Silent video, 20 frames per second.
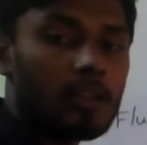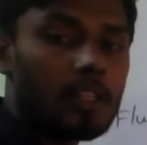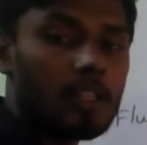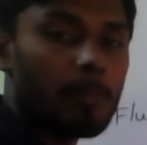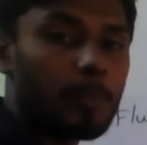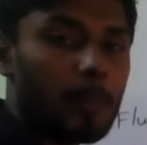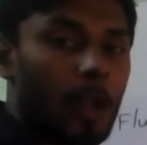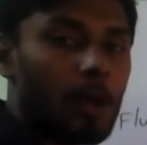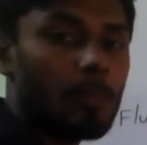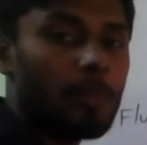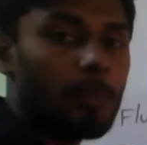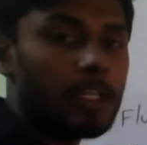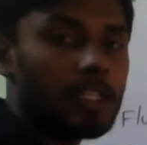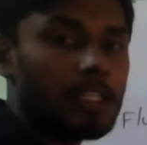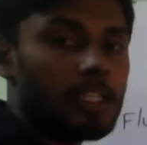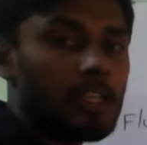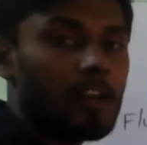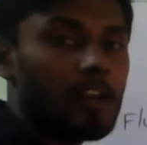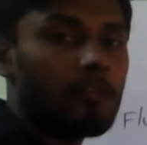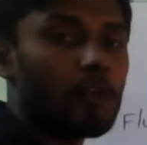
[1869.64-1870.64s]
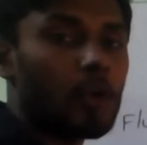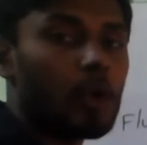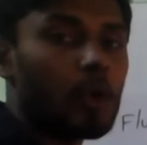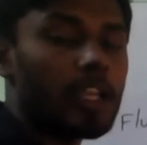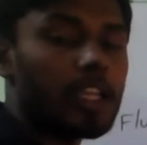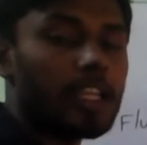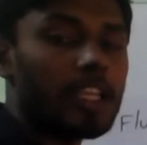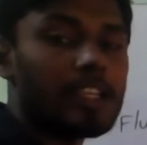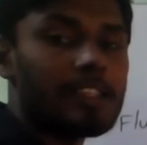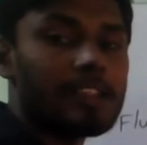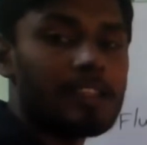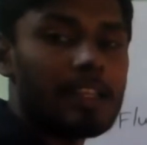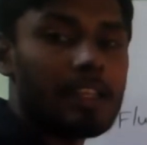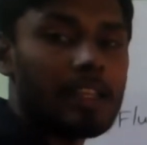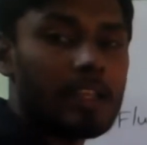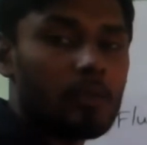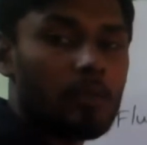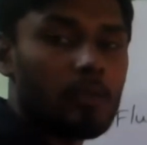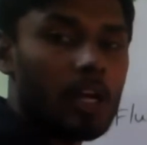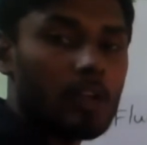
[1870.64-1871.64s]
of flowing
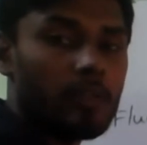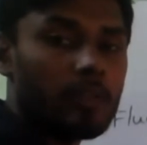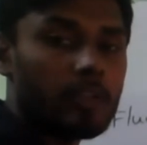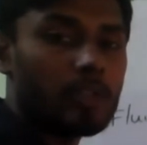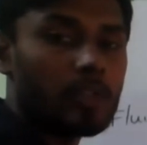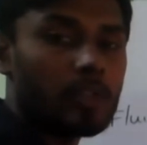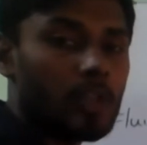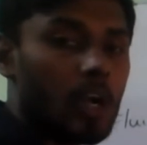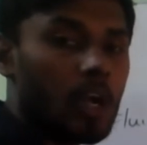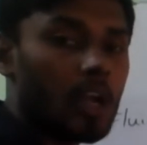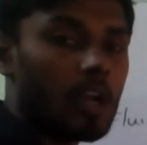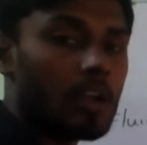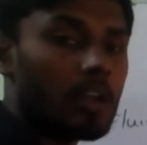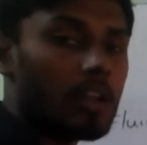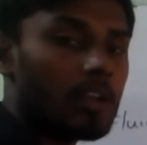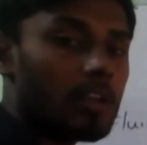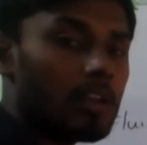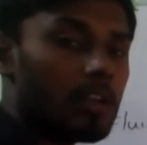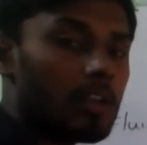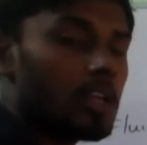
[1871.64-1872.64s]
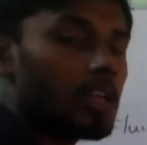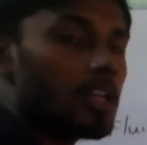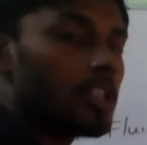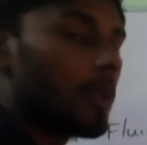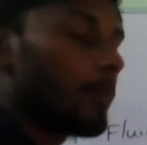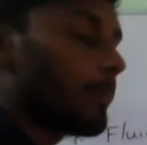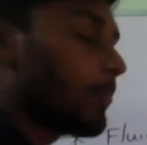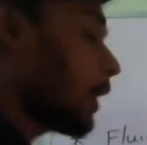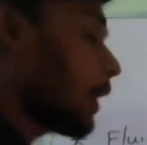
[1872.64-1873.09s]
easily, what we should call? The